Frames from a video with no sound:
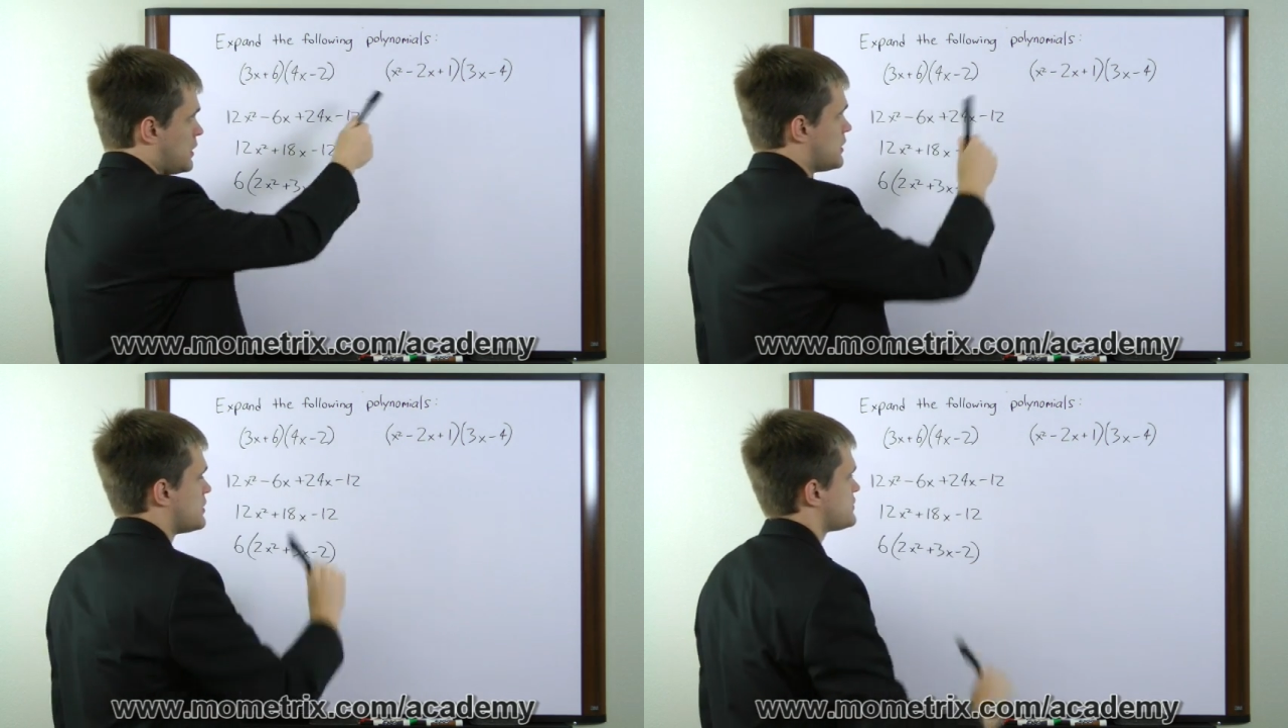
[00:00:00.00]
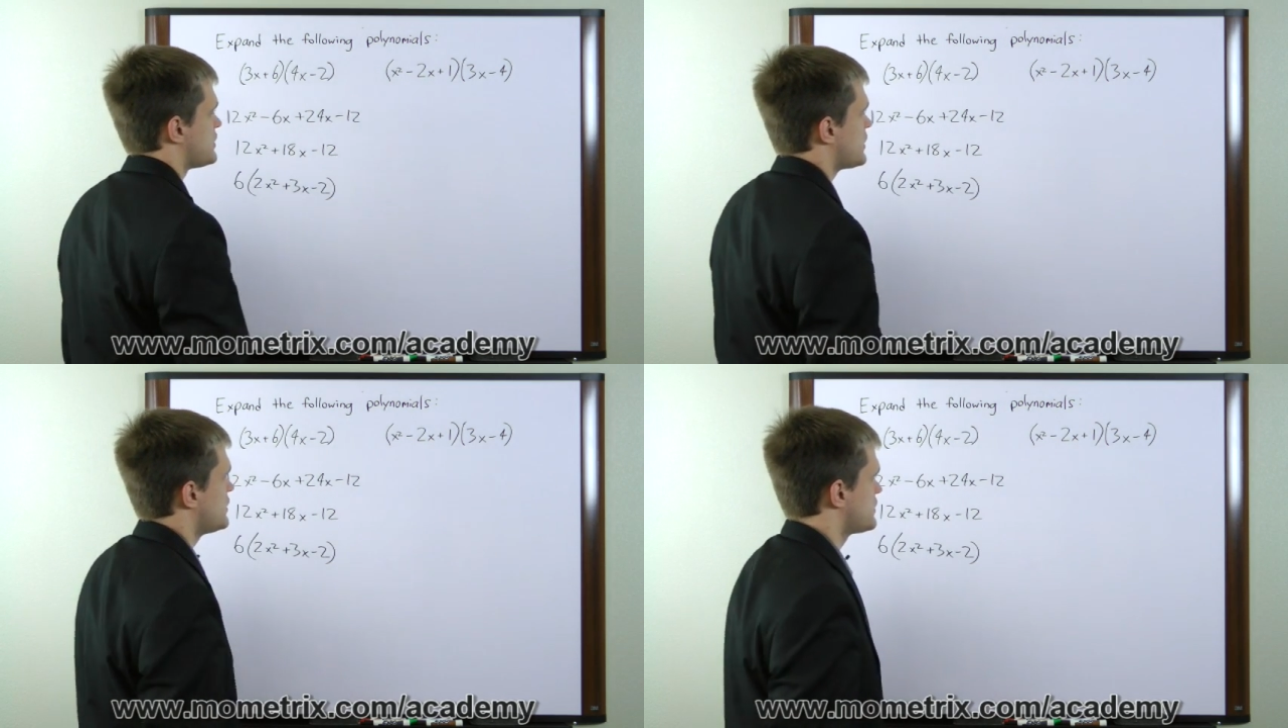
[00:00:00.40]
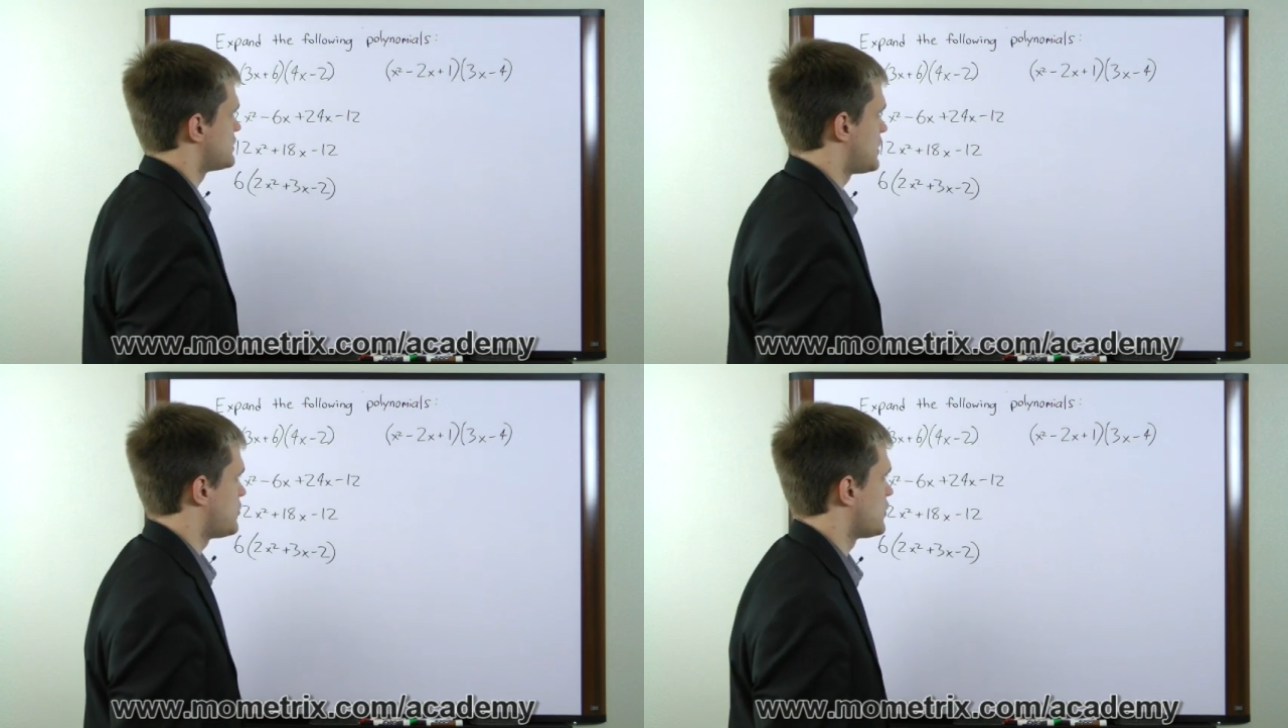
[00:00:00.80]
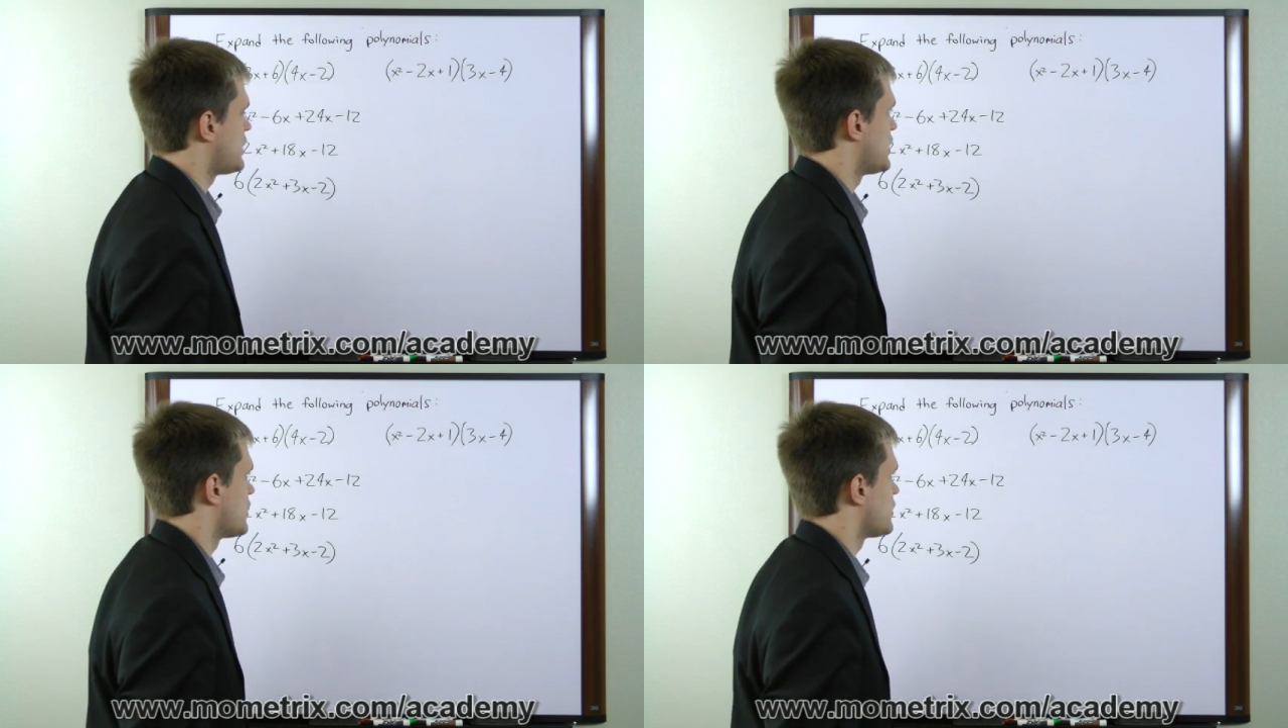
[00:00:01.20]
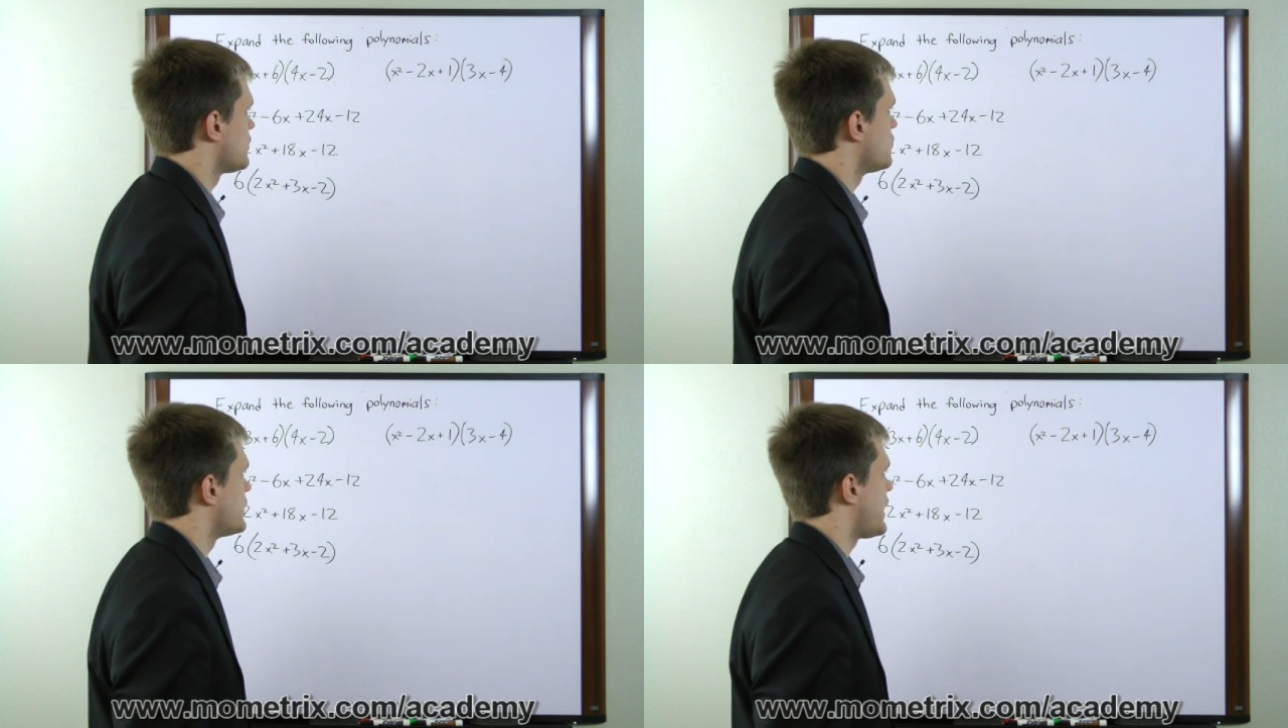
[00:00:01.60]
In the second example
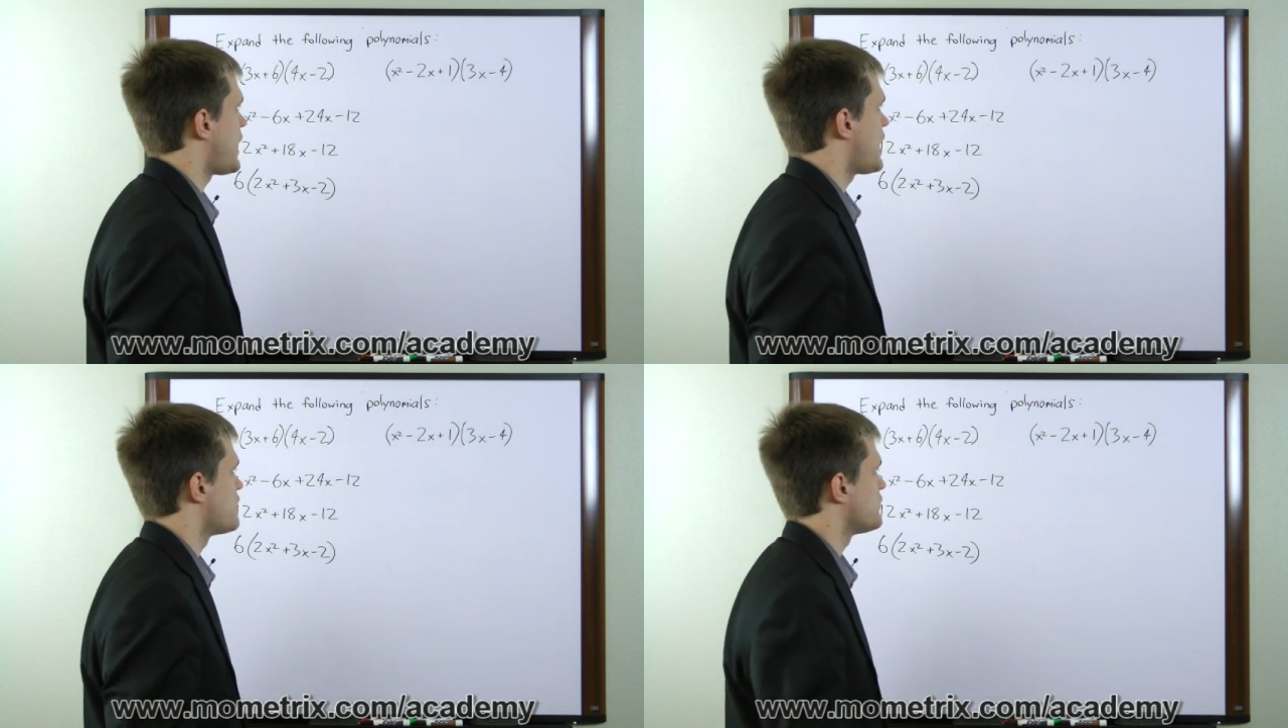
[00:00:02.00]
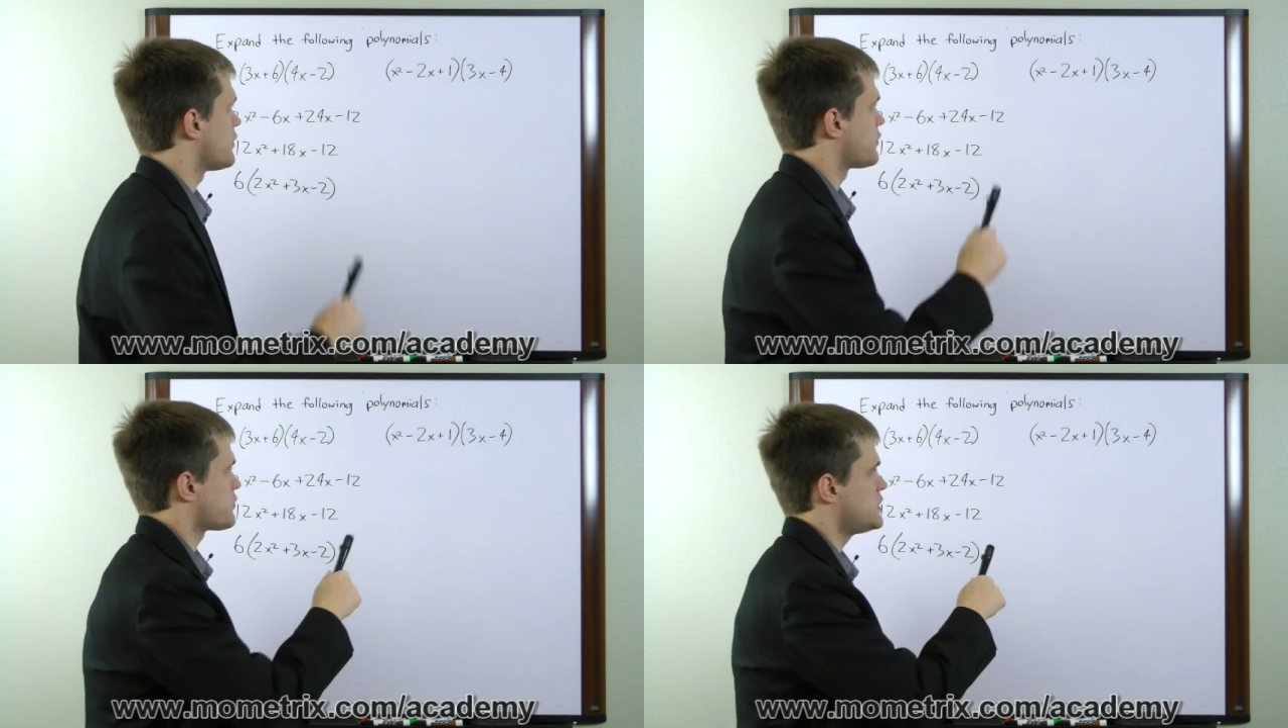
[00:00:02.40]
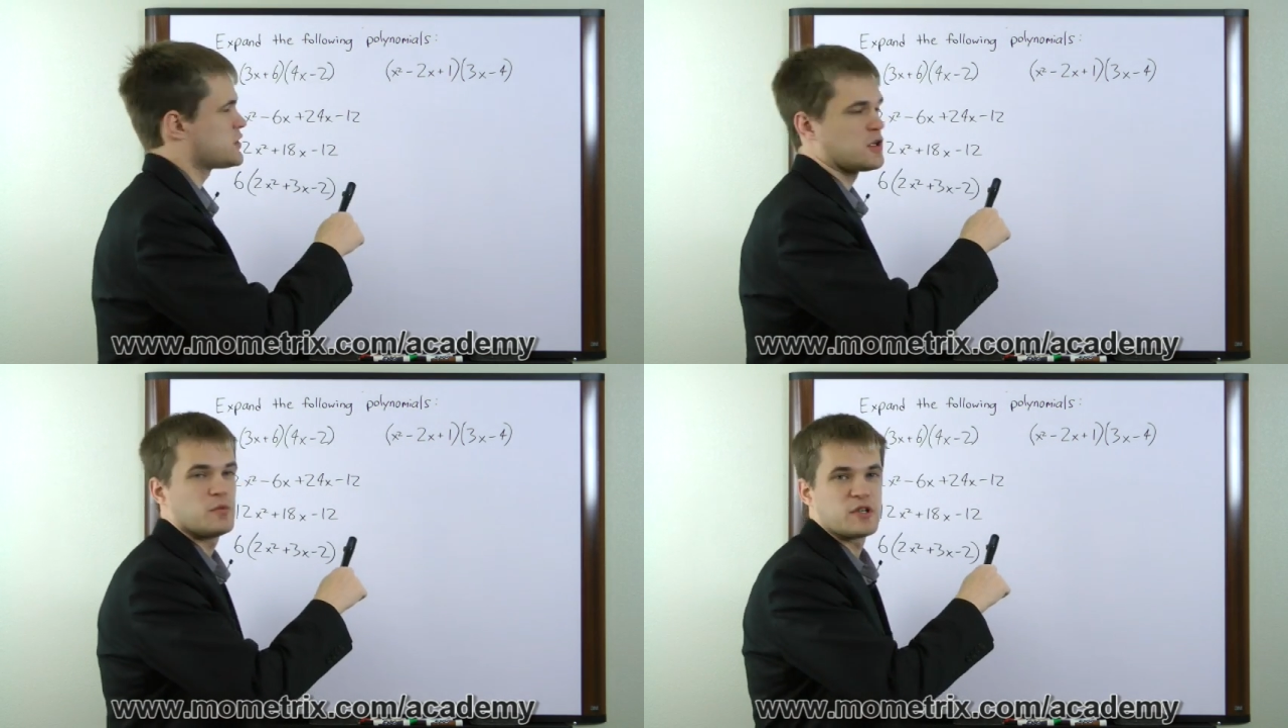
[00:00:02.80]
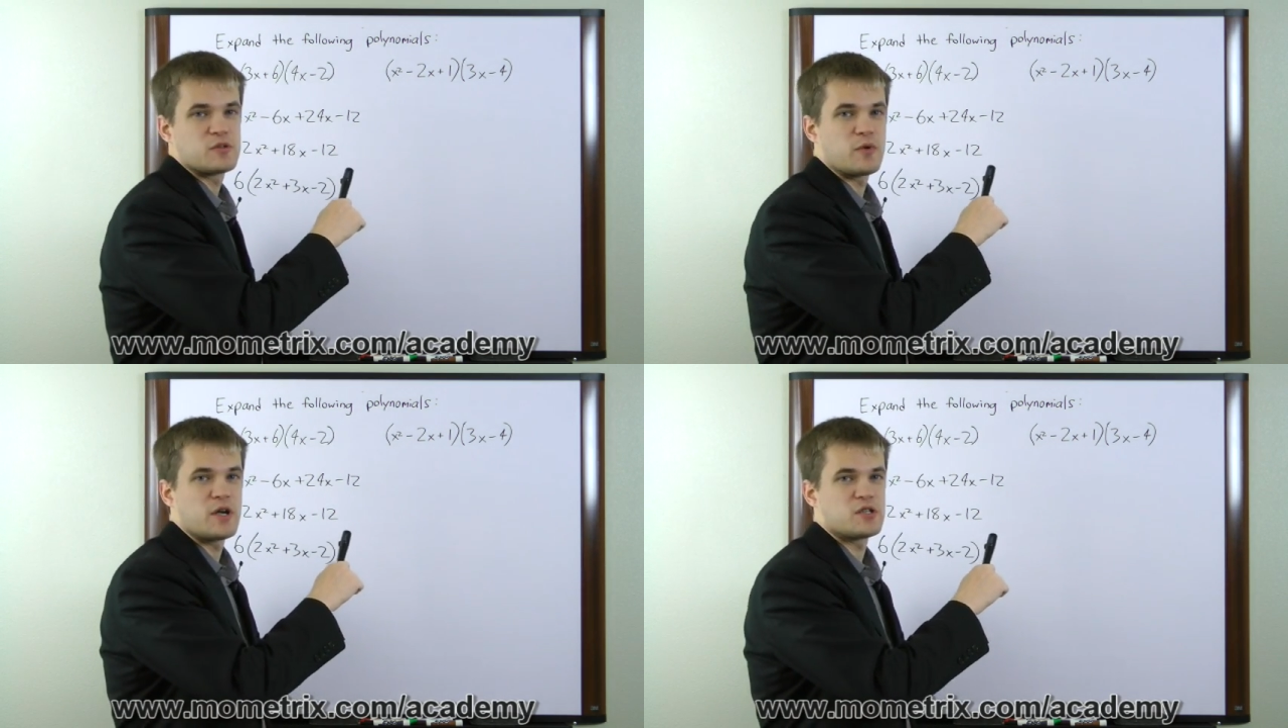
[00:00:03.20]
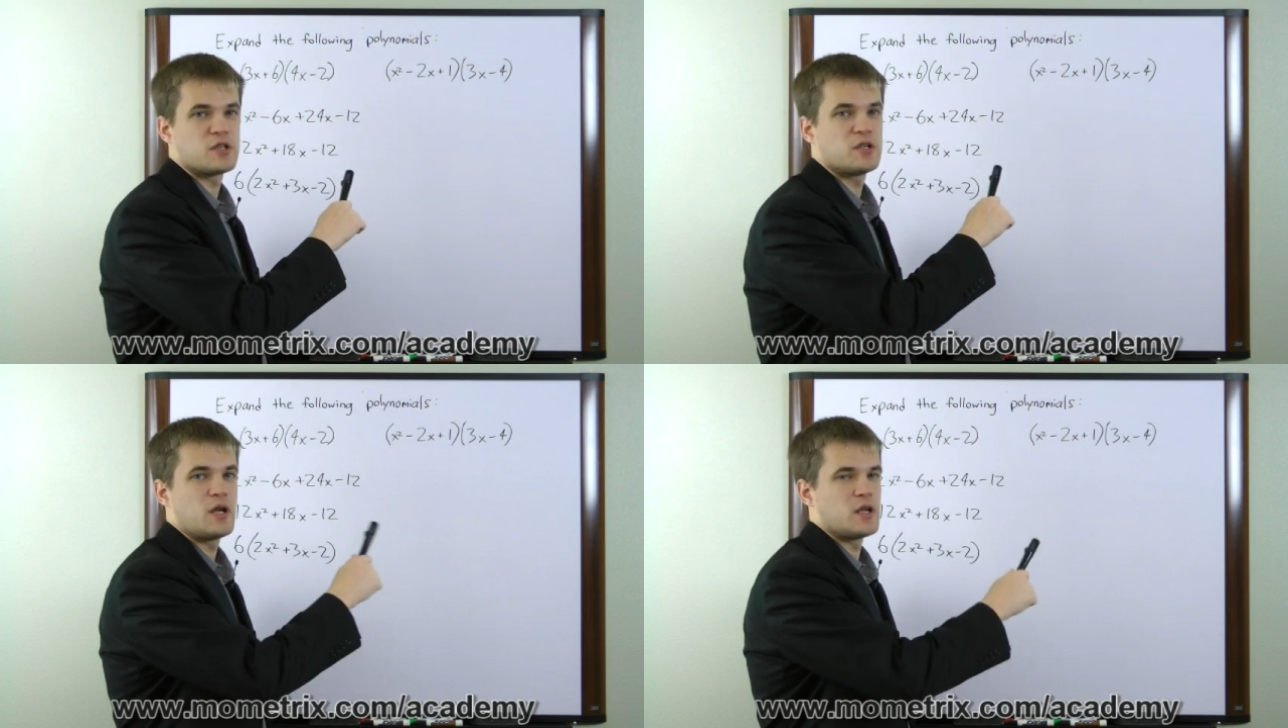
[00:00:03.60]
here, we have a three-termed expression